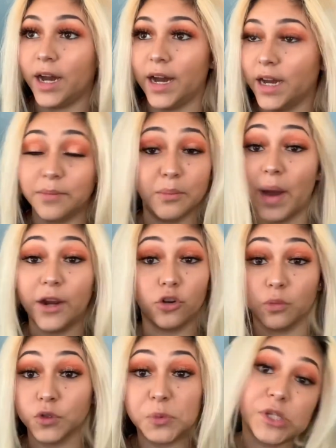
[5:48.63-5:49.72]
my
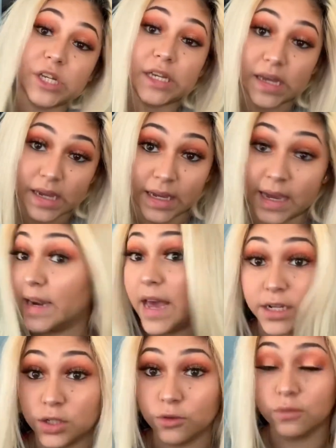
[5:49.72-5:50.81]
normal spoolie
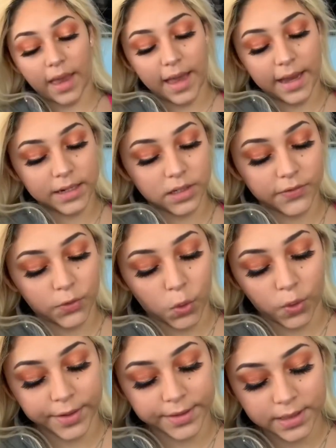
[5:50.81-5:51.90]
cannot do. And of
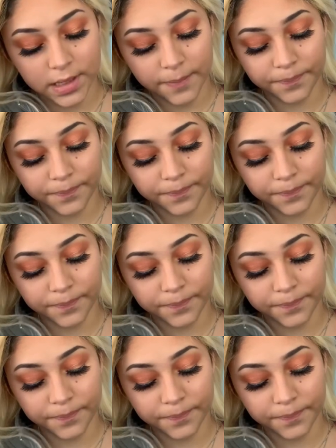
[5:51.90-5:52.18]
course,